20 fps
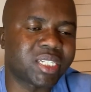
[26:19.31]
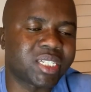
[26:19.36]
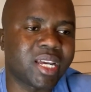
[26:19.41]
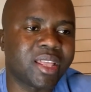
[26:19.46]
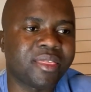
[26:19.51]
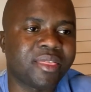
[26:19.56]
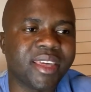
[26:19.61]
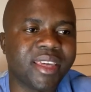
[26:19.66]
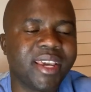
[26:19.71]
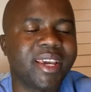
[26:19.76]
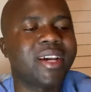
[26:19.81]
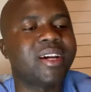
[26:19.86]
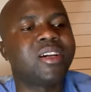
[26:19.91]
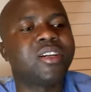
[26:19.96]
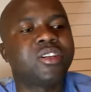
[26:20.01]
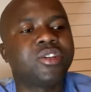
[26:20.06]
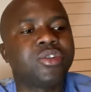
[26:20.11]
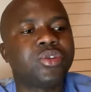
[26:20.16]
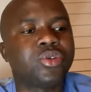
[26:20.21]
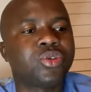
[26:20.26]
and there
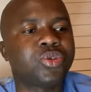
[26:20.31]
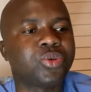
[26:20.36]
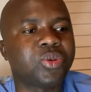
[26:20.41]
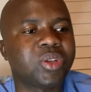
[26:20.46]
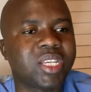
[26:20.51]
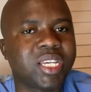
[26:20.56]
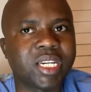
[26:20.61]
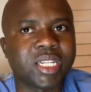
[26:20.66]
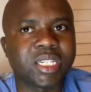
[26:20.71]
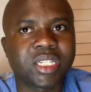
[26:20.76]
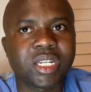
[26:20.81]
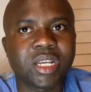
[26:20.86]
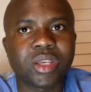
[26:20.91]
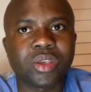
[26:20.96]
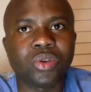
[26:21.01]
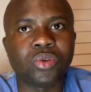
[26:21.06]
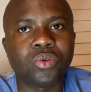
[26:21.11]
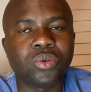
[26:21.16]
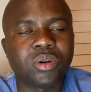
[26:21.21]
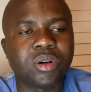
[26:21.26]
you should get
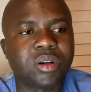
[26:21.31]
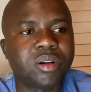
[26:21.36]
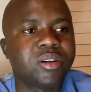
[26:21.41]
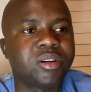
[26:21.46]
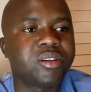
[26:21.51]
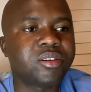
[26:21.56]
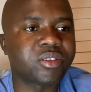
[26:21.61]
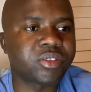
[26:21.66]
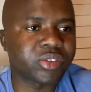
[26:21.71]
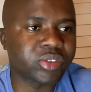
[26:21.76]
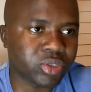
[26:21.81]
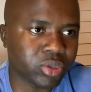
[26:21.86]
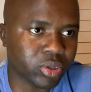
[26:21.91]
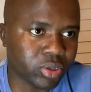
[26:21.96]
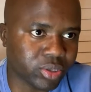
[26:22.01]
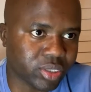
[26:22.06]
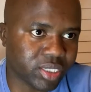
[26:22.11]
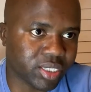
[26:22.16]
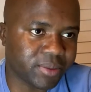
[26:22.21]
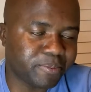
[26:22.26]
your
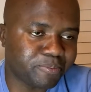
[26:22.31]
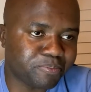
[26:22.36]
results.